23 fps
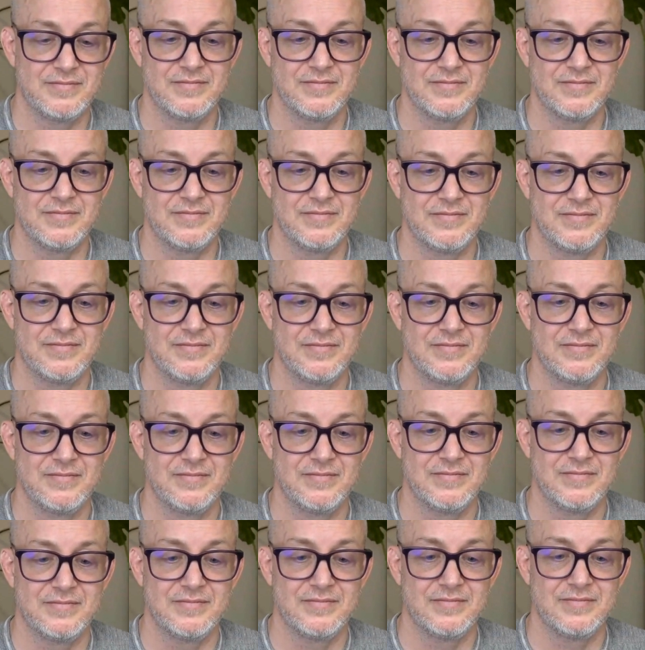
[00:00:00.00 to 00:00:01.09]

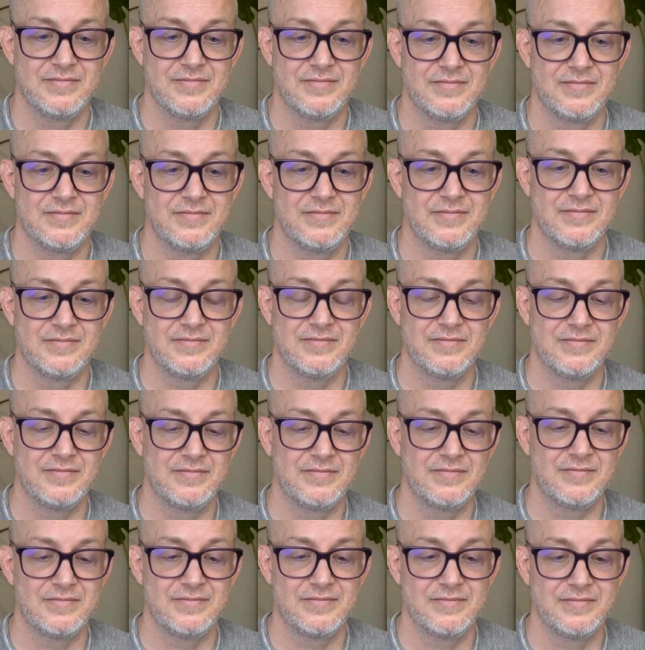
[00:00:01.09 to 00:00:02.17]

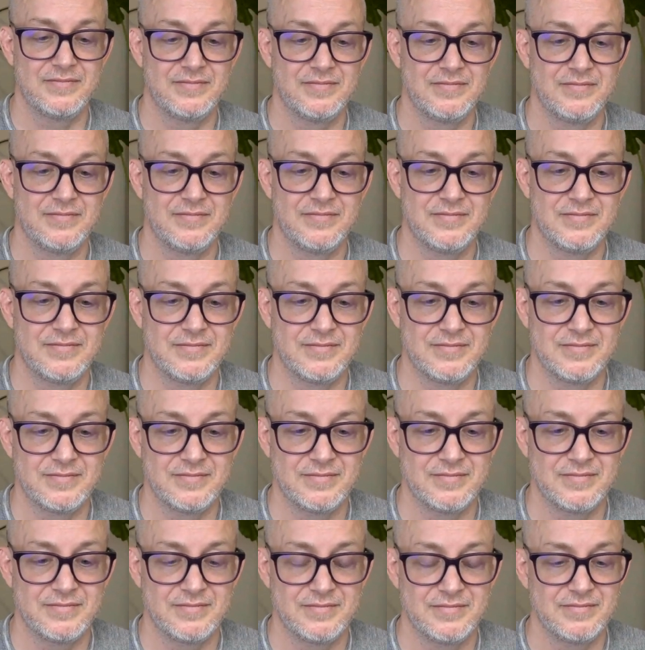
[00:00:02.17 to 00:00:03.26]

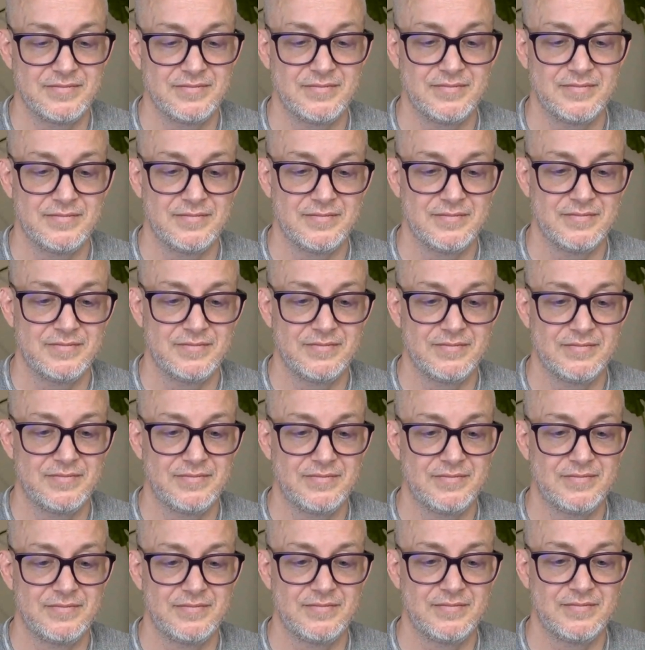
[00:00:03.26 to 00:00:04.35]

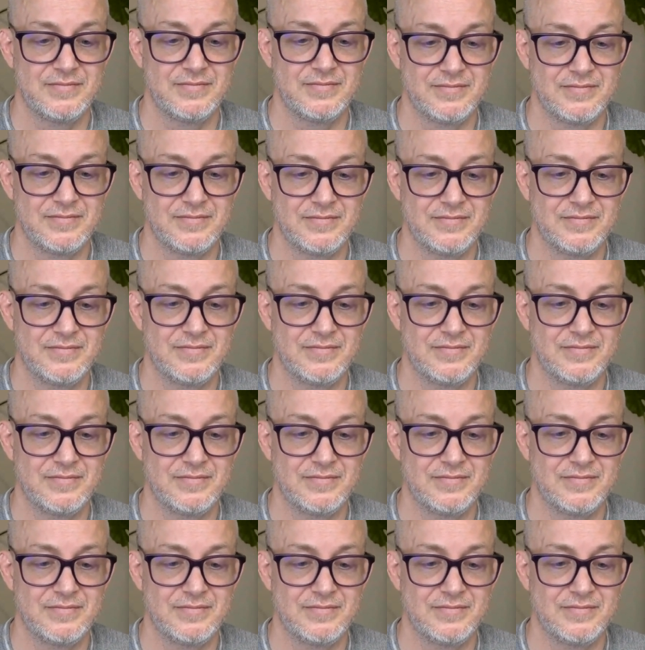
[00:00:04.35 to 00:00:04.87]
(not speaking)